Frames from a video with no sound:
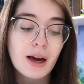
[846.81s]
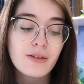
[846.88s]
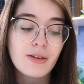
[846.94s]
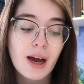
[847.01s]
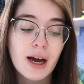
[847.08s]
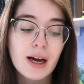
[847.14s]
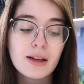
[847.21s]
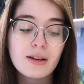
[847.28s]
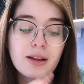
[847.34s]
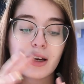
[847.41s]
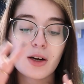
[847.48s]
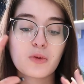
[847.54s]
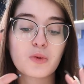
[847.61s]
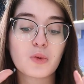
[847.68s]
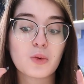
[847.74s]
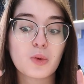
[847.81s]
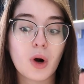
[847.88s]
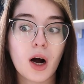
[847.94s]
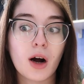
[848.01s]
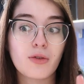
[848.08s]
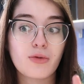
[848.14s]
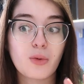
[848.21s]
I've had like a
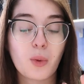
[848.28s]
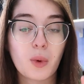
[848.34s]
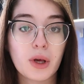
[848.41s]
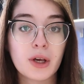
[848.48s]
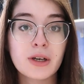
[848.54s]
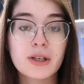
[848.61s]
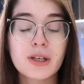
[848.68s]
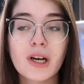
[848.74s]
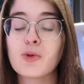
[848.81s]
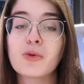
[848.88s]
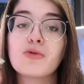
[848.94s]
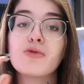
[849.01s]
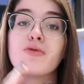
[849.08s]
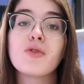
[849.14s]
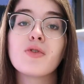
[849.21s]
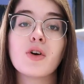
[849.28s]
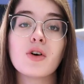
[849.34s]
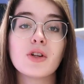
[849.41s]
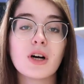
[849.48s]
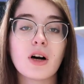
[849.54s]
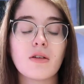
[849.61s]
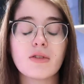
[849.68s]
rough week. It's been
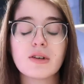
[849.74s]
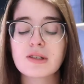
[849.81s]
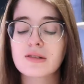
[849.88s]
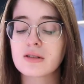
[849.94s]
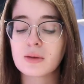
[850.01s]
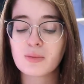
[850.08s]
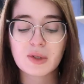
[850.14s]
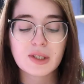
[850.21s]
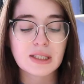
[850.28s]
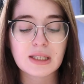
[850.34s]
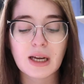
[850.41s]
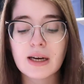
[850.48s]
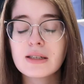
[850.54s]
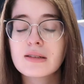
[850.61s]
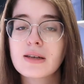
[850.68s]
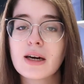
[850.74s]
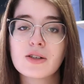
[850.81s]
full of sleepless nights.